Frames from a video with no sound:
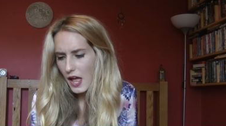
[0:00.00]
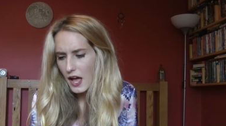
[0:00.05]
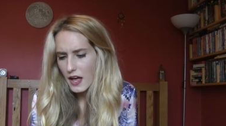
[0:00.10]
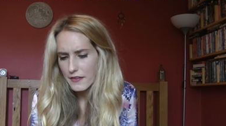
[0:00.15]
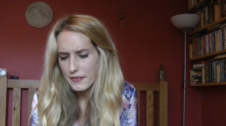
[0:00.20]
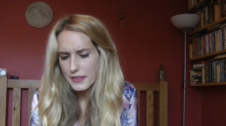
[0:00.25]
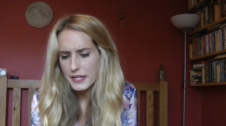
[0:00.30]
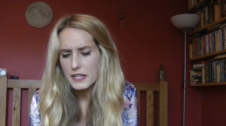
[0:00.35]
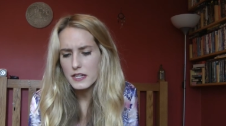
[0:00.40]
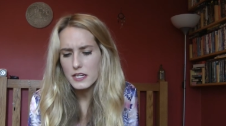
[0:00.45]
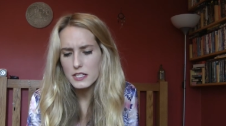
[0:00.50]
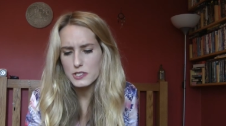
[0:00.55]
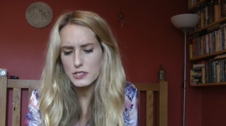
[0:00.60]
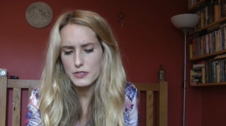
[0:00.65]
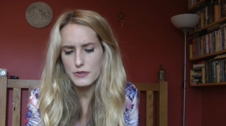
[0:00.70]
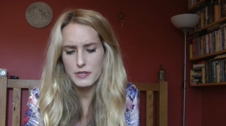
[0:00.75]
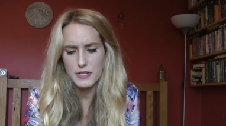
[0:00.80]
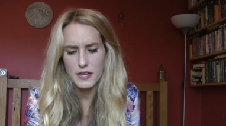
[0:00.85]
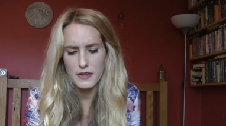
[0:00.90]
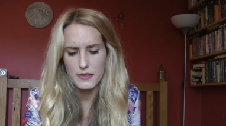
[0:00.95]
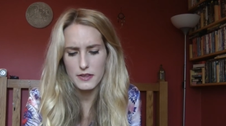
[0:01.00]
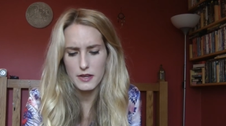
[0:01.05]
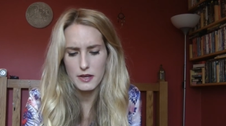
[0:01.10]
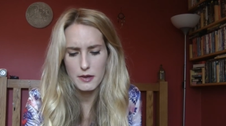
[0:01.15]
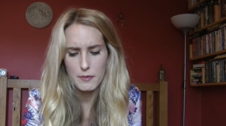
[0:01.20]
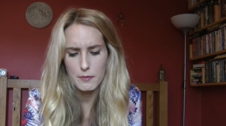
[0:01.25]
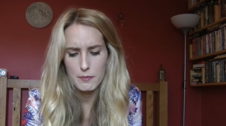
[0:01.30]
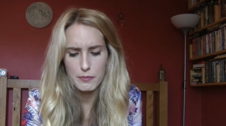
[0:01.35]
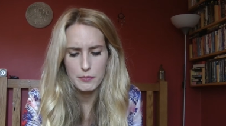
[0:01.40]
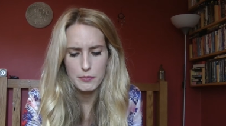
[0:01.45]
I think I'll do
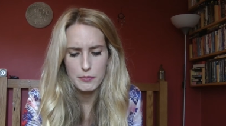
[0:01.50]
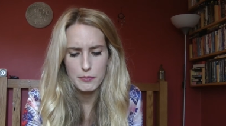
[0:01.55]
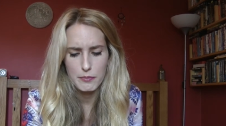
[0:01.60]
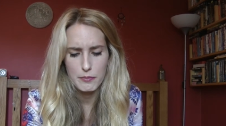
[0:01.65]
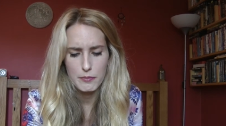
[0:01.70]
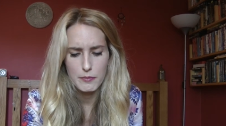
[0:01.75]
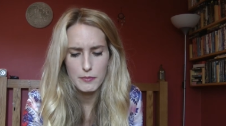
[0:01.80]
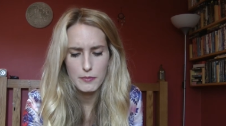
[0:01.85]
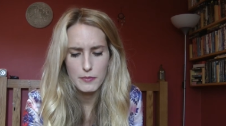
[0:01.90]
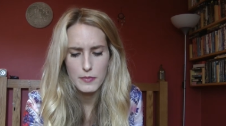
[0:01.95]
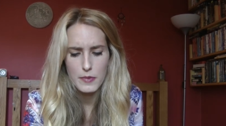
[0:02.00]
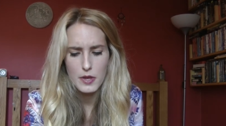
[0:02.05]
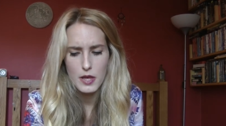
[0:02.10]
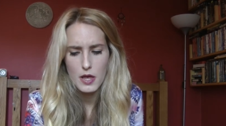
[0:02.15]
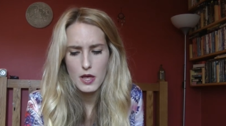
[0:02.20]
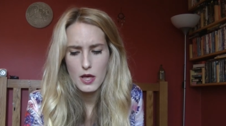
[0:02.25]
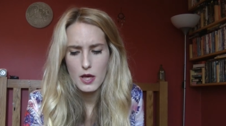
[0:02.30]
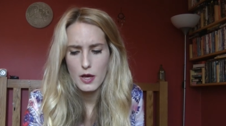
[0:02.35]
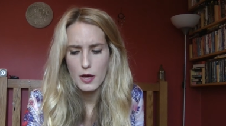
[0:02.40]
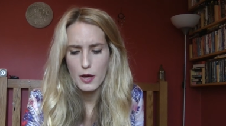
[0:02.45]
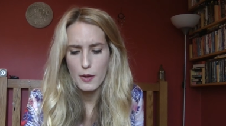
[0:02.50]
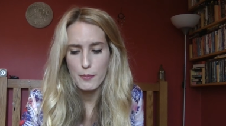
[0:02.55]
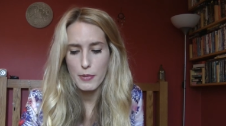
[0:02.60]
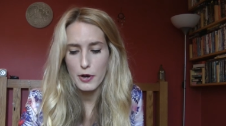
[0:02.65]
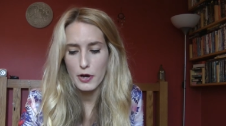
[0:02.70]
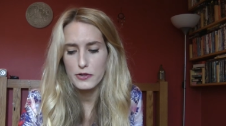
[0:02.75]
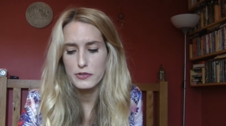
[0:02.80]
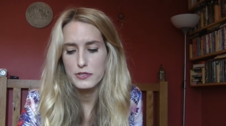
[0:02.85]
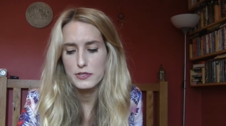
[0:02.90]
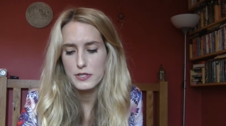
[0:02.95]
another a
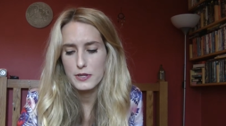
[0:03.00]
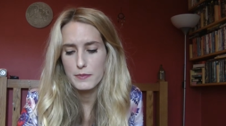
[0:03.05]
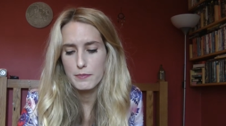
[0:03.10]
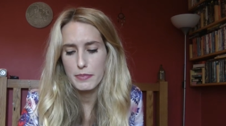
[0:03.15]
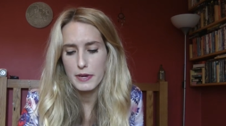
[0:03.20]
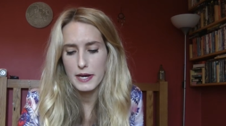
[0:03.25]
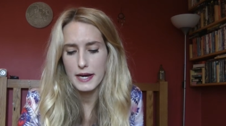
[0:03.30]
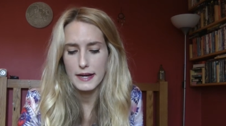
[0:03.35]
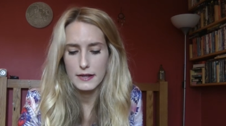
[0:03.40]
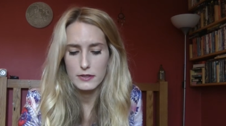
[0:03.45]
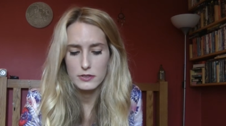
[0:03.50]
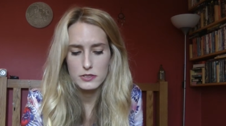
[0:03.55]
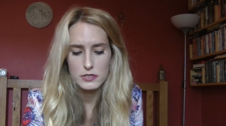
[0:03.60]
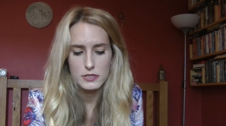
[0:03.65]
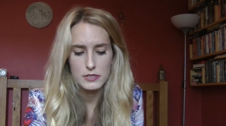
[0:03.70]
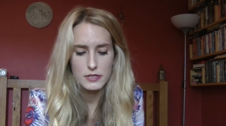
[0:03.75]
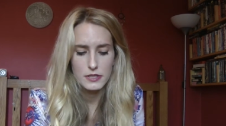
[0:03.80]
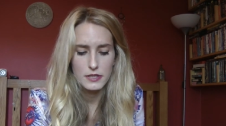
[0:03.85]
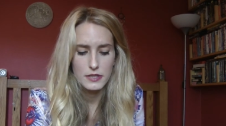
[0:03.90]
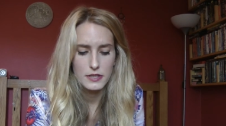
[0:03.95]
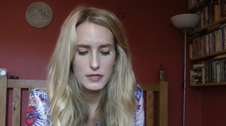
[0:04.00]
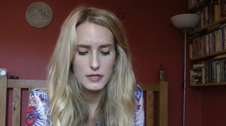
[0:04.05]
post about,